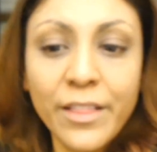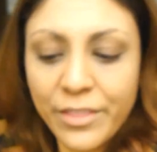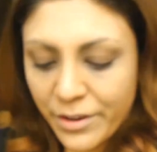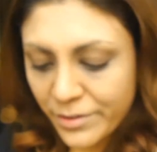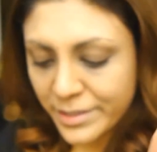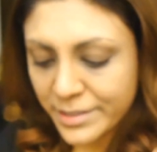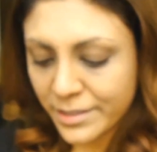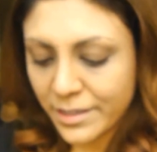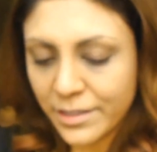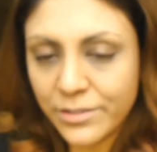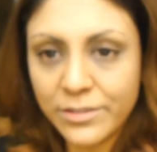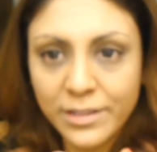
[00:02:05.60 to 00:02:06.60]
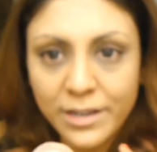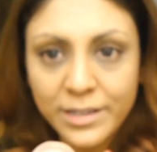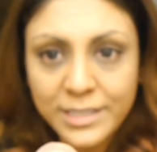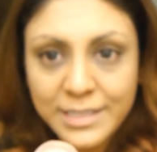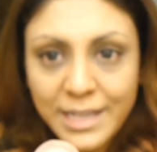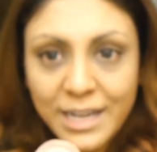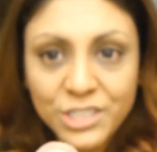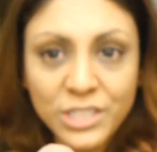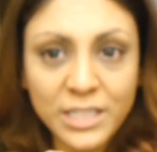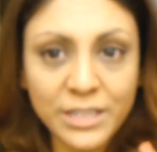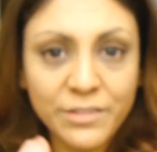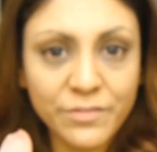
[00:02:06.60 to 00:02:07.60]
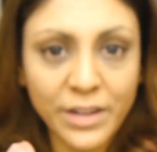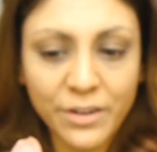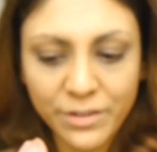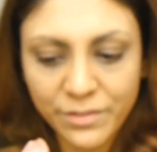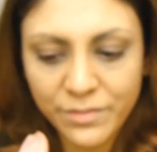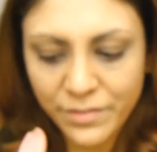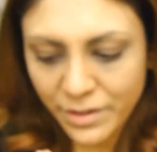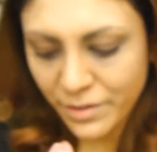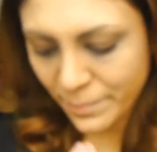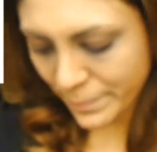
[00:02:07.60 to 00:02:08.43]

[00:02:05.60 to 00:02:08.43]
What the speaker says: There is a color there. It's actually very, very